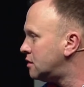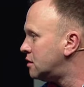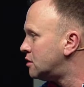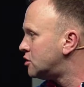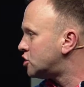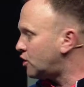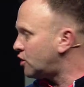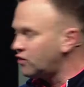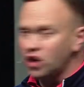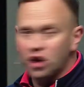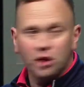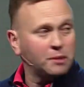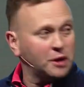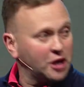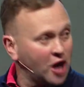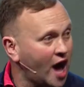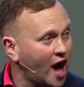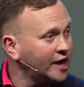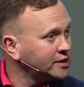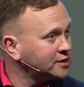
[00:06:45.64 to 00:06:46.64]
So if you're going to be
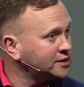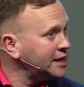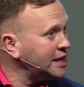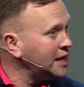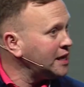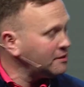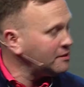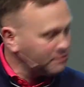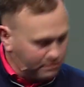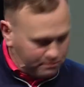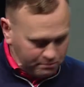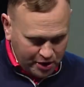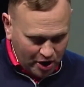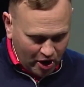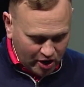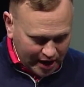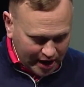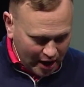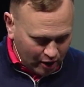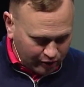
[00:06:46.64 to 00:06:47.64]
on a team, be
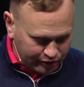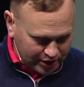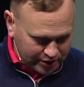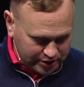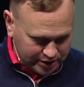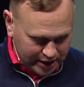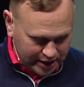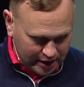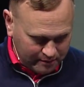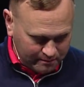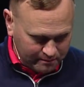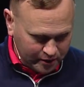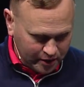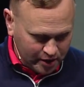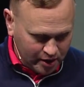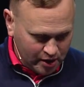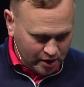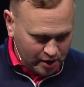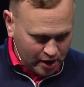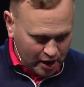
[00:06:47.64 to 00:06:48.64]
on a healthy team.
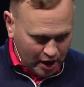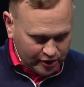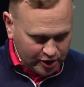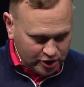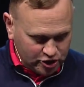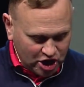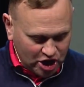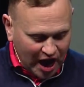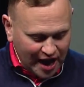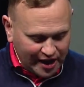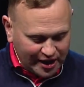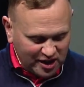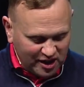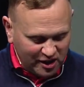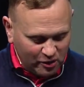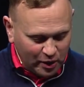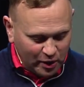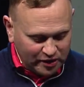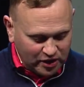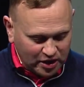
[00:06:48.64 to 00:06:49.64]
And then John ended
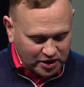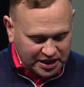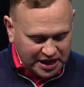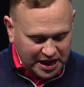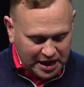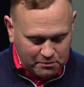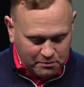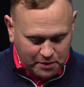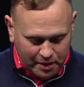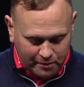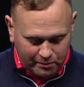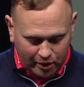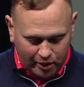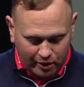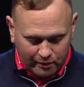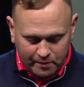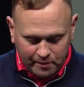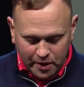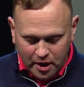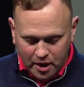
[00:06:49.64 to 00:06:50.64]
with a team member.
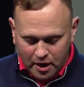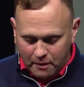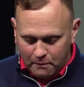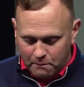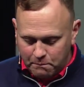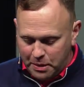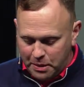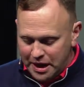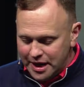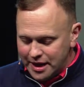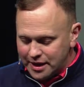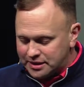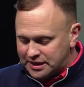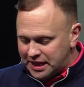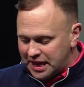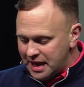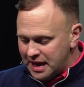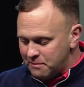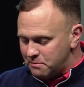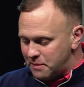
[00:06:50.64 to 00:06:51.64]
Be a
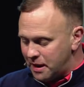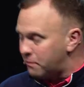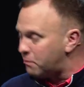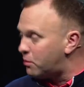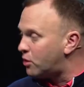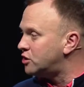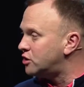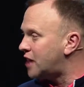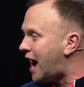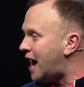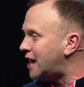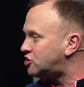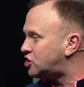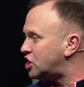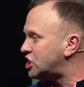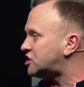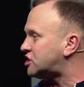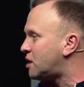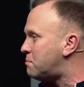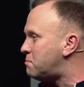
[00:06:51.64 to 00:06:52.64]
team member, not
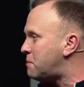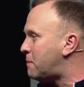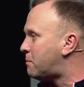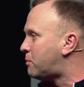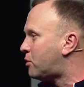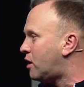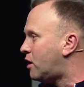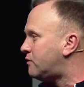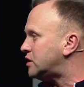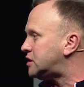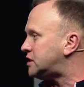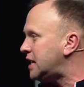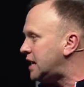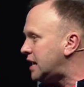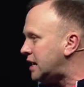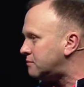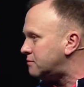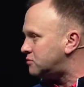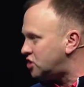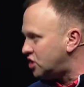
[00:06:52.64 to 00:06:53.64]
just a member of a
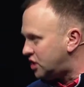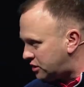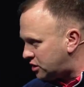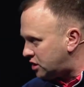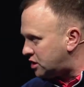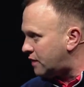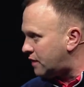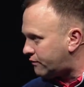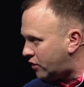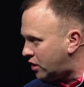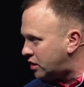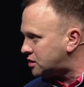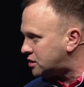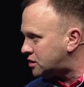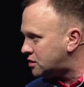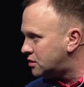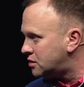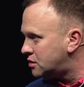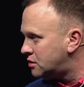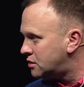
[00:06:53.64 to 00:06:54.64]
team. Do you get the
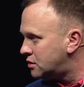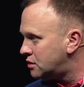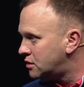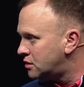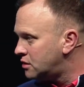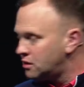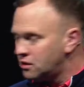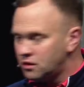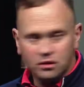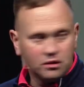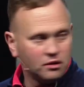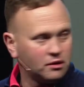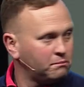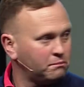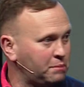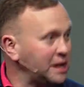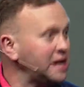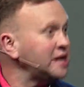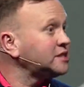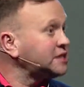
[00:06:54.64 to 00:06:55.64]
difference?
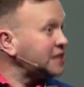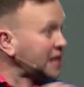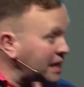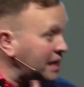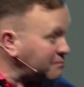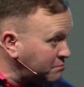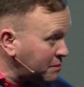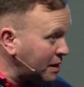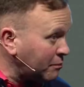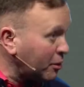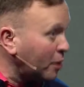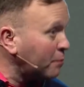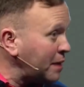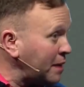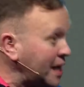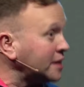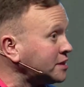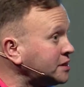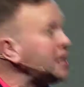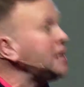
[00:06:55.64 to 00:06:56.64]
Be a team member, be
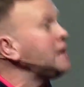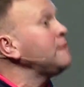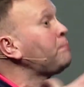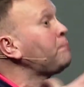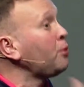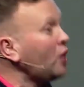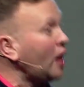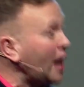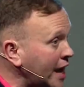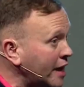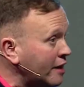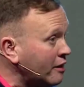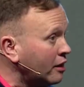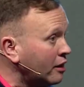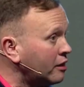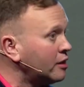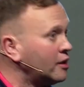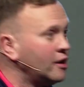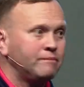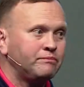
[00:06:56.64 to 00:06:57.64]
a team player,
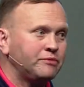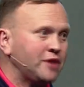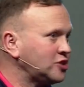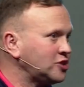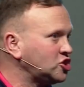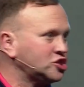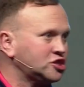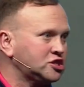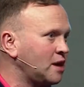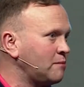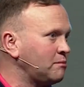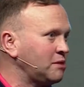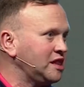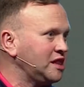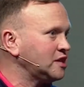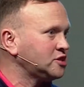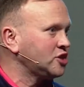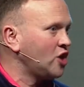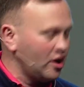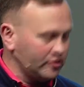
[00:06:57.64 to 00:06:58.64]
not just somebody
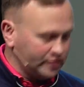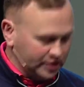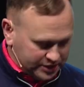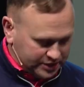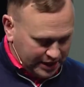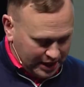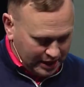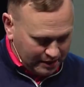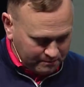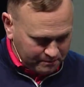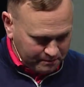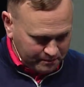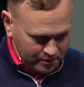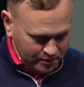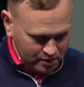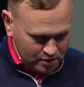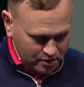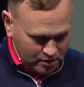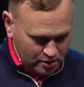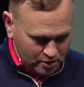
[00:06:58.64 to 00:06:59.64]
that's on the team.
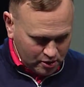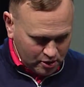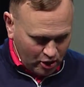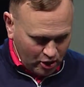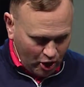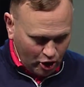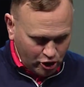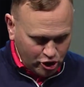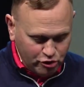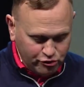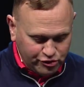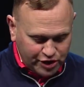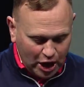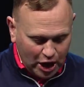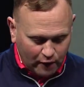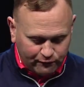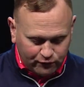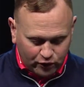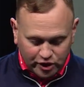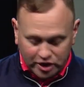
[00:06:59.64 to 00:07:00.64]
Are you there
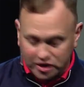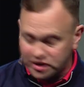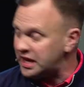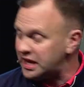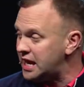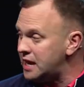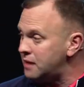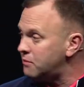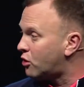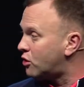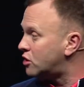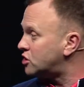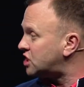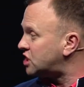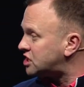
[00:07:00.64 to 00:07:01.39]
for the team or is the